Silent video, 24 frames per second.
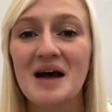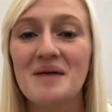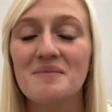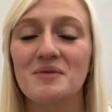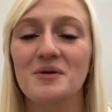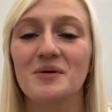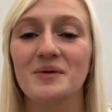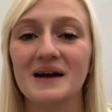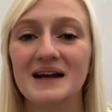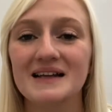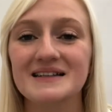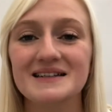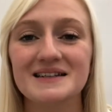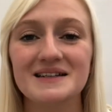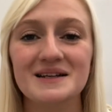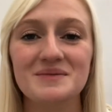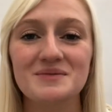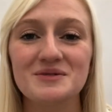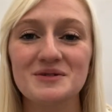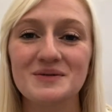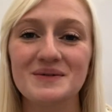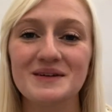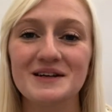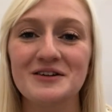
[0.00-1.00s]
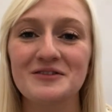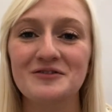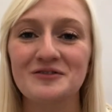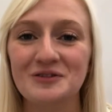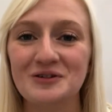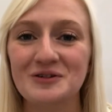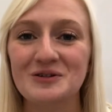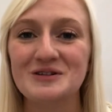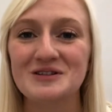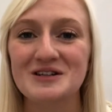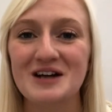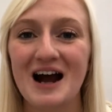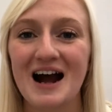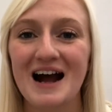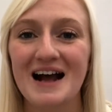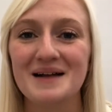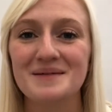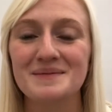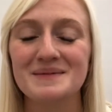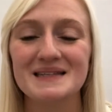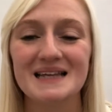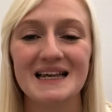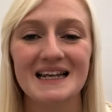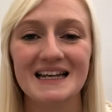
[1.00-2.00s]
But we ended up doing it 4
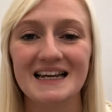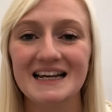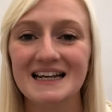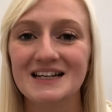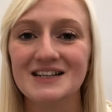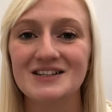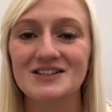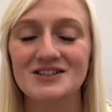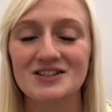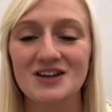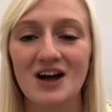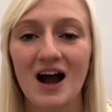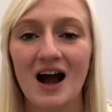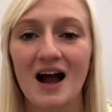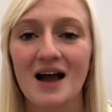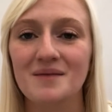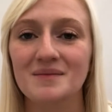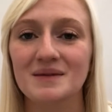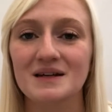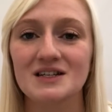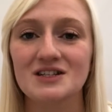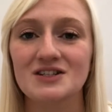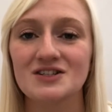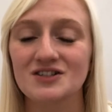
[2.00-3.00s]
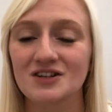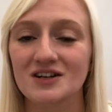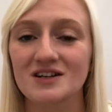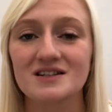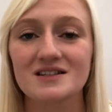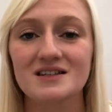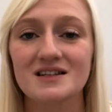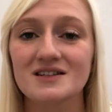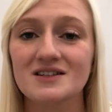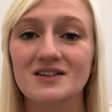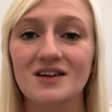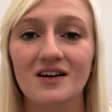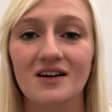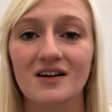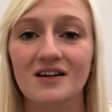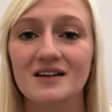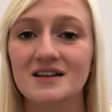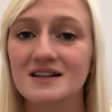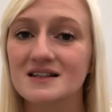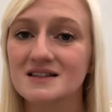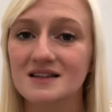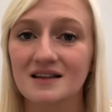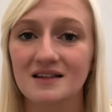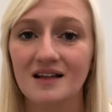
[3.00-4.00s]
times, and each time is just as
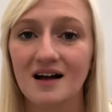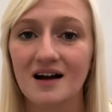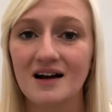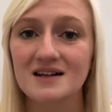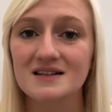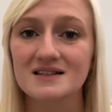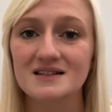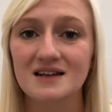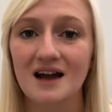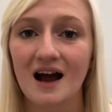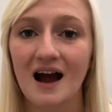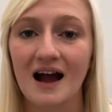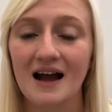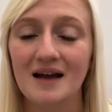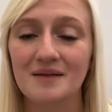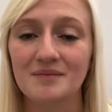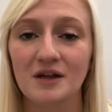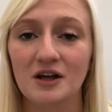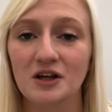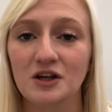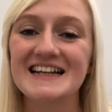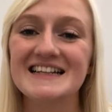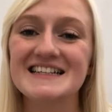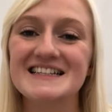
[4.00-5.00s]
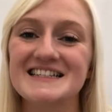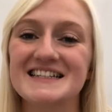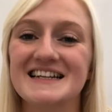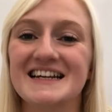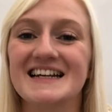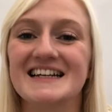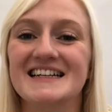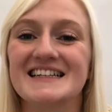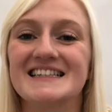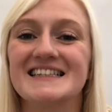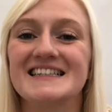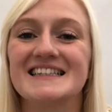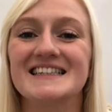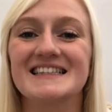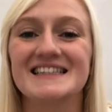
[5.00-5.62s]
good as the last time. Like, it's just